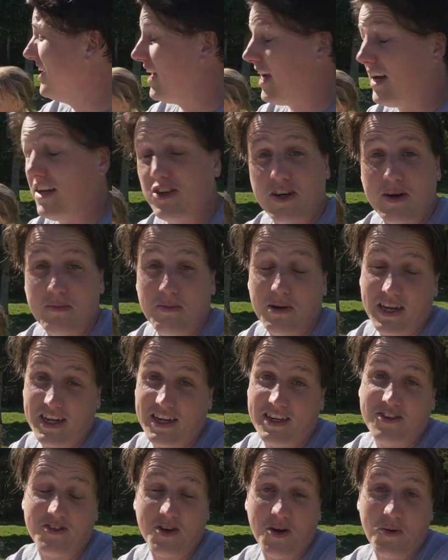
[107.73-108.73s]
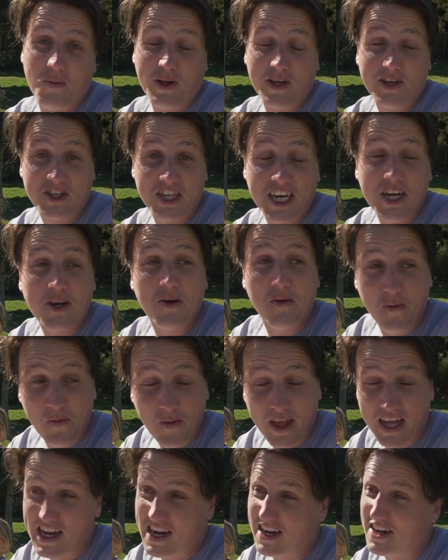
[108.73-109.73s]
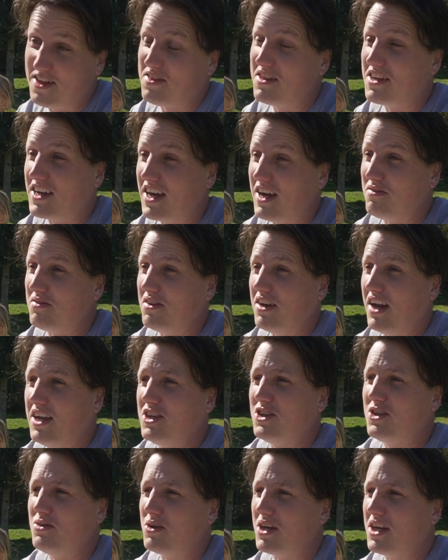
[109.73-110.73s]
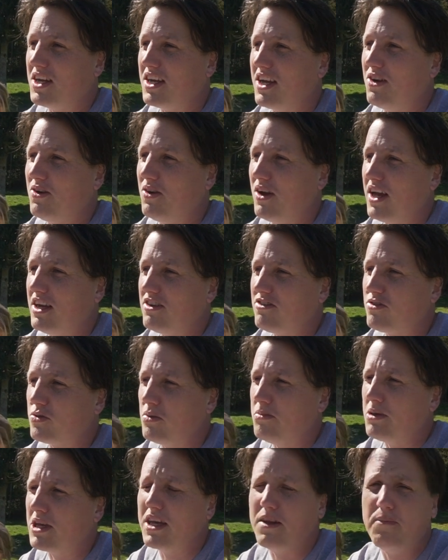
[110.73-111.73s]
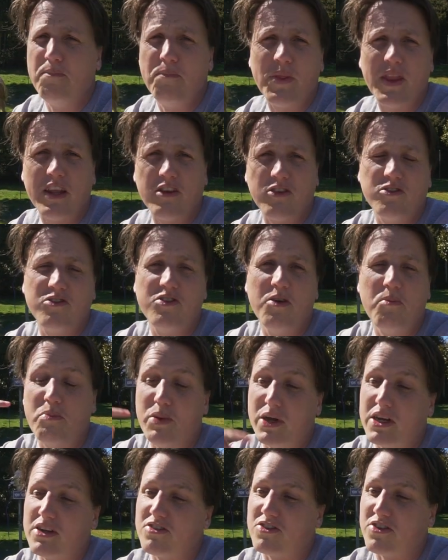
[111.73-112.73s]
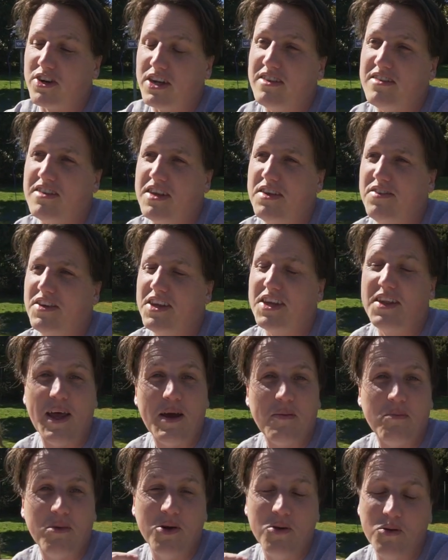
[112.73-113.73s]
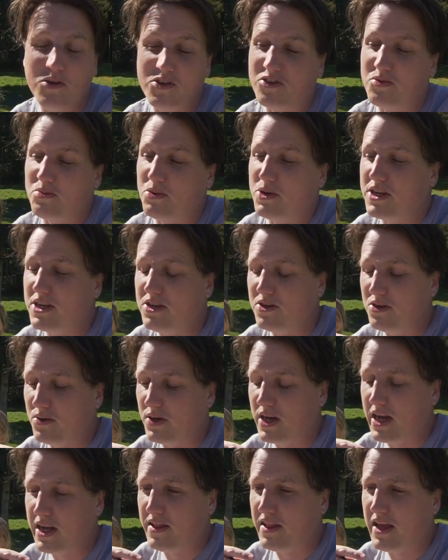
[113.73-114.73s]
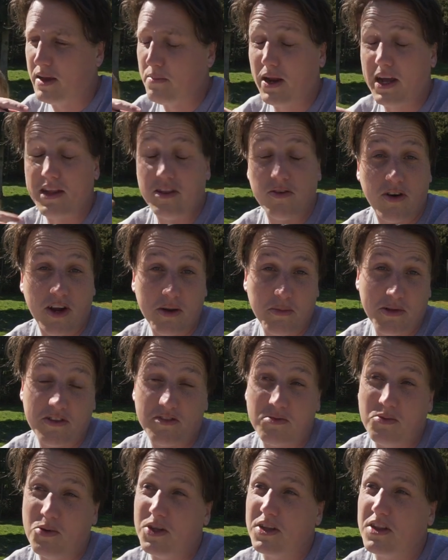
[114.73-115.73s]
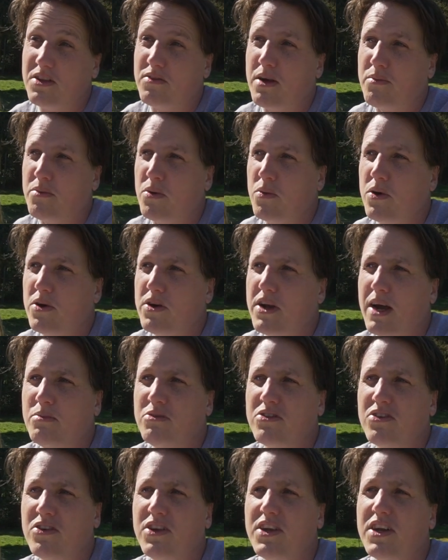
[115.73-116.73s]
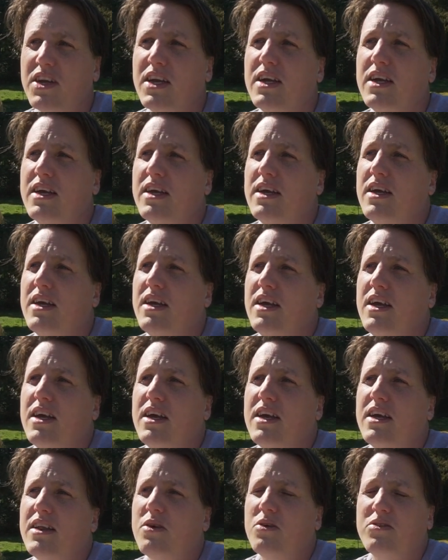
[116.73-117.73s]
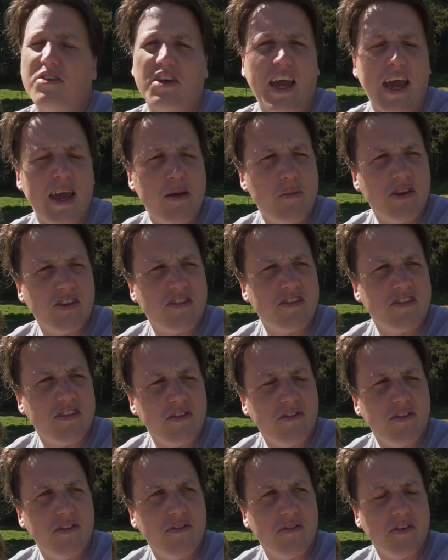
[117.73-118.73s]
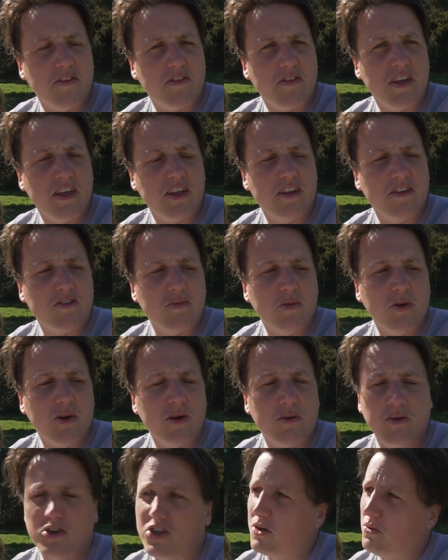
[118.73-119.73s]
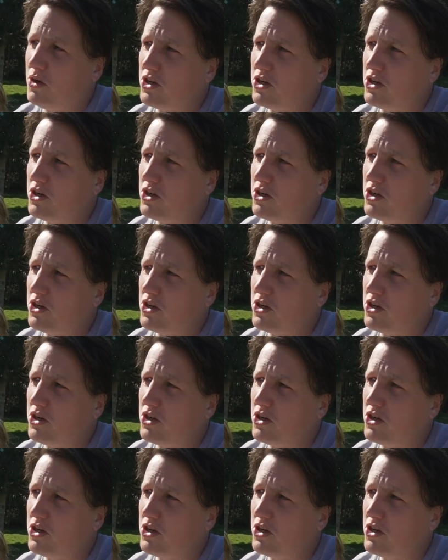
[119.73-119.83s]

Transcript: And a trampoline. So we'll check all that out, I think, after lunch. We're going to get all our swimming in. There's also a big screen TV in that pool, which is pretty cool. And they played the rugby this morning. The Rugby World Cup's on. There was a game at 7:15 this morning, which I